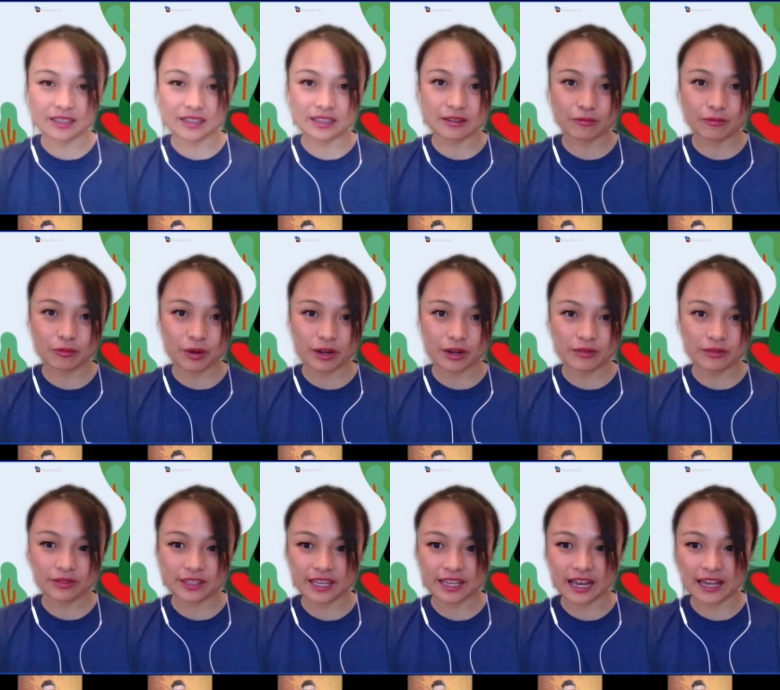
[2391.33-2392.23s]
one of the
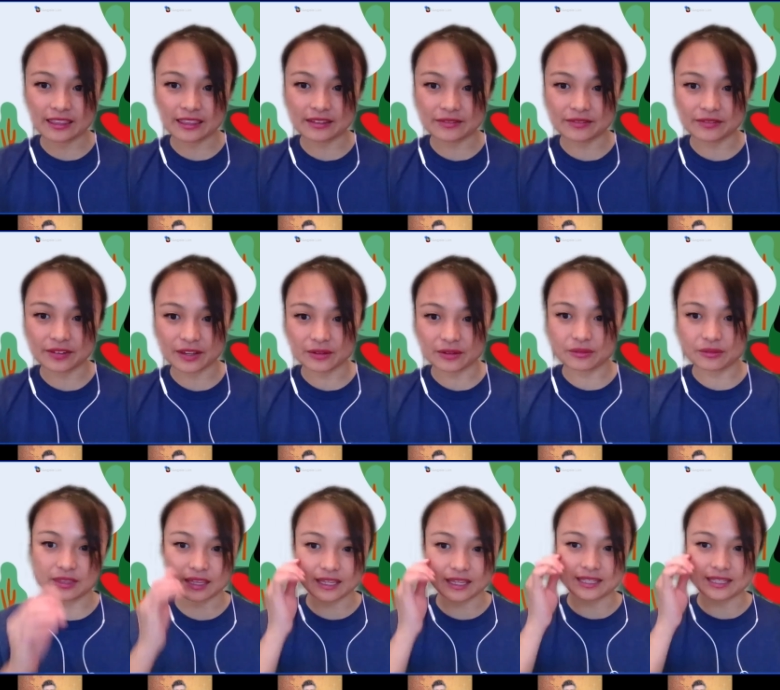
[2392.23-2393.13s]
other final
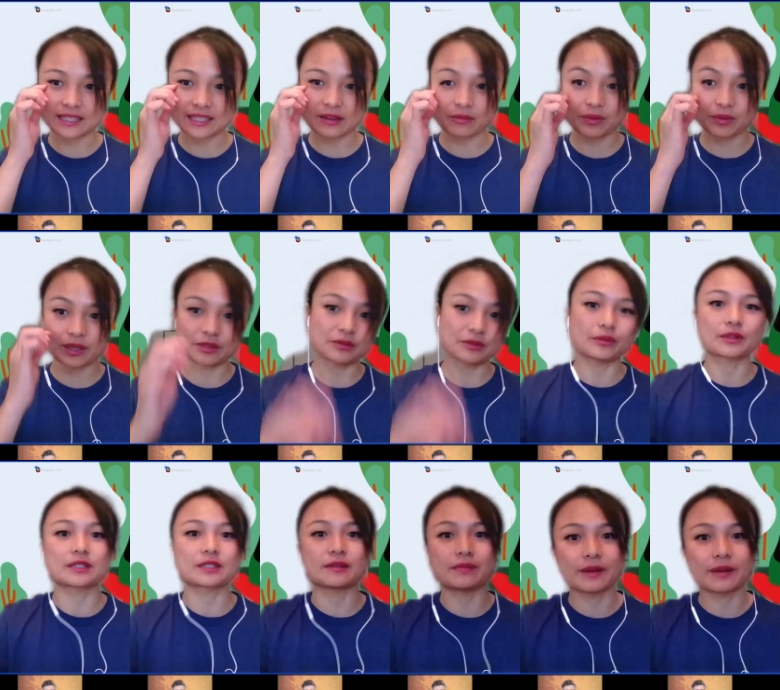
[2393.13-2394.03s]
things that we talked
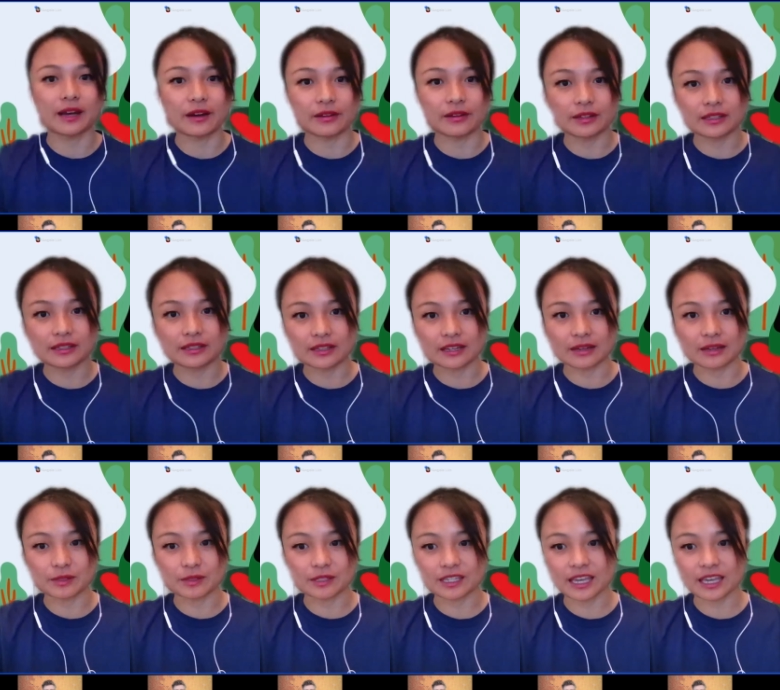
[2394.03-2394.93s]
about um,
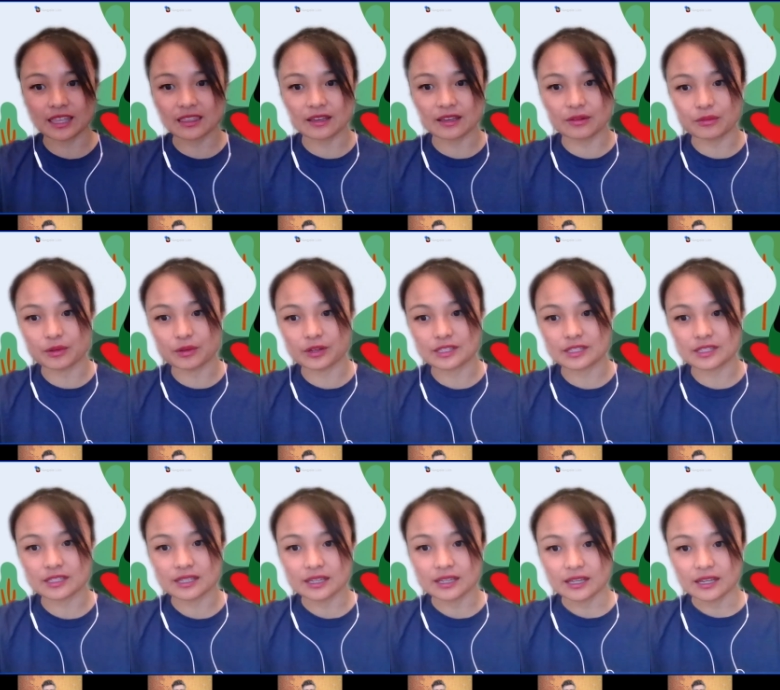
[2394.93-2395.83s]
together was
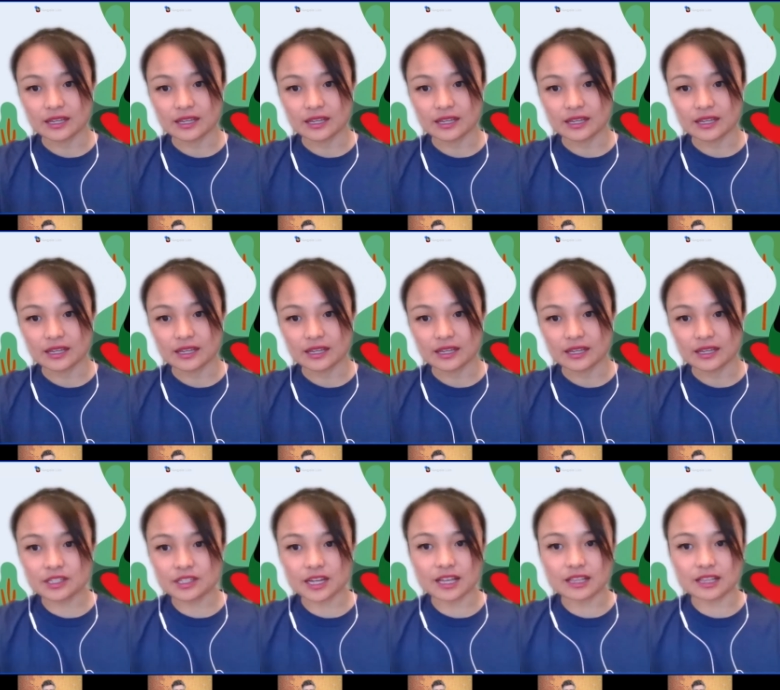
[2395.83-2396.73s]
some of the
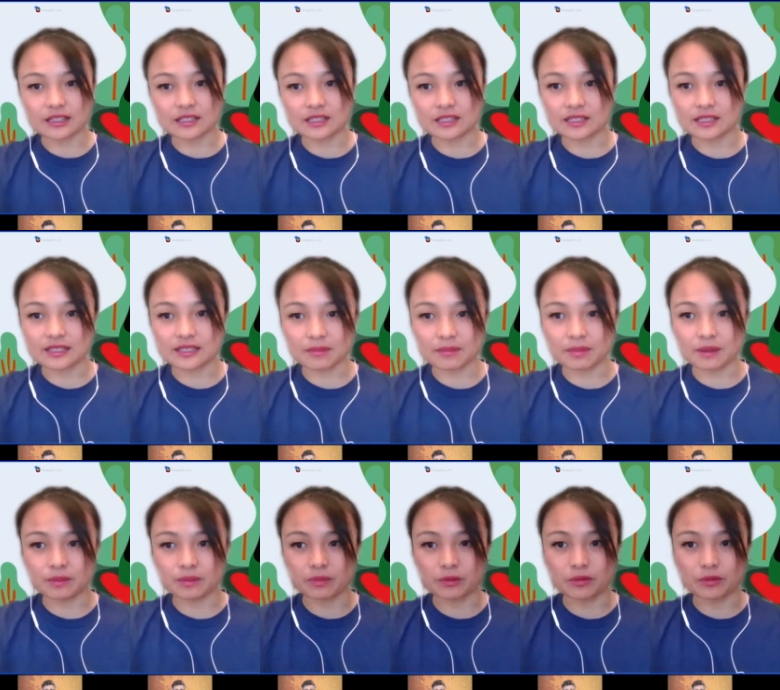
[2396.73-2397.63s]
challenges that
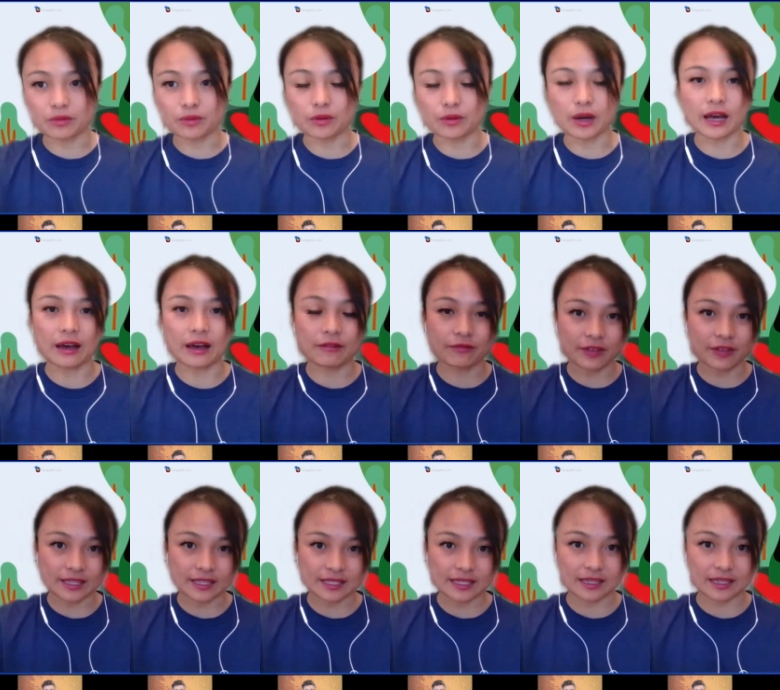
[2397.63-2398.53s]
people are
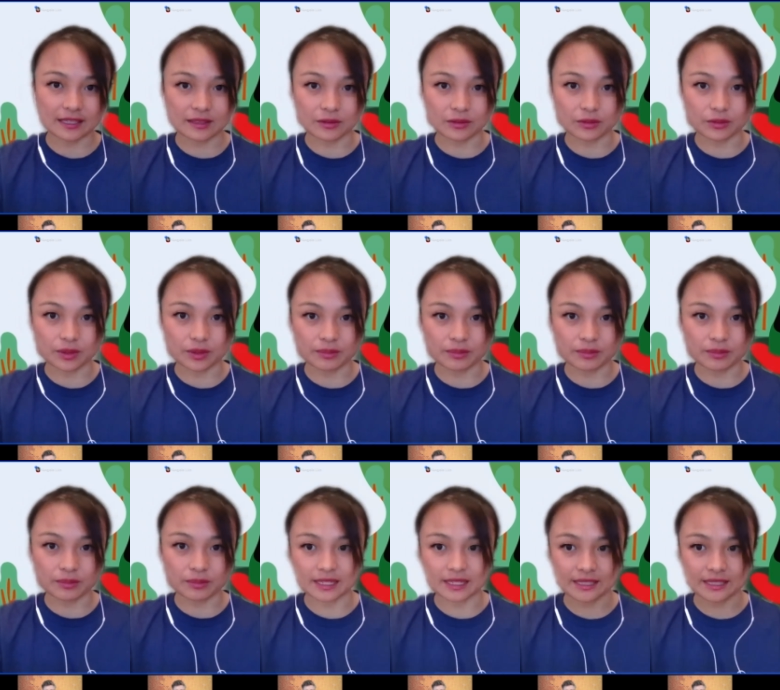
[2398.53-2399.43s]
facing in the
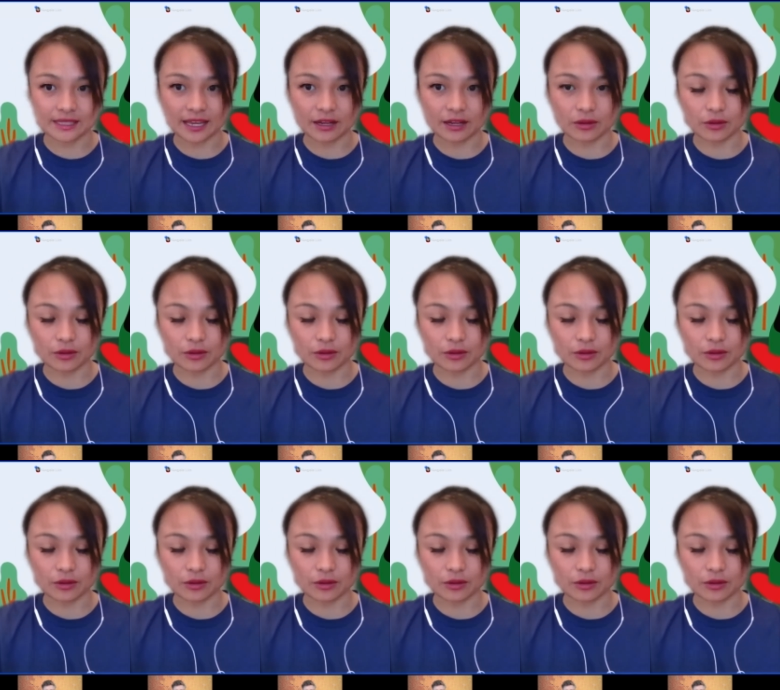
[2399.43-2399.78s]
workplace that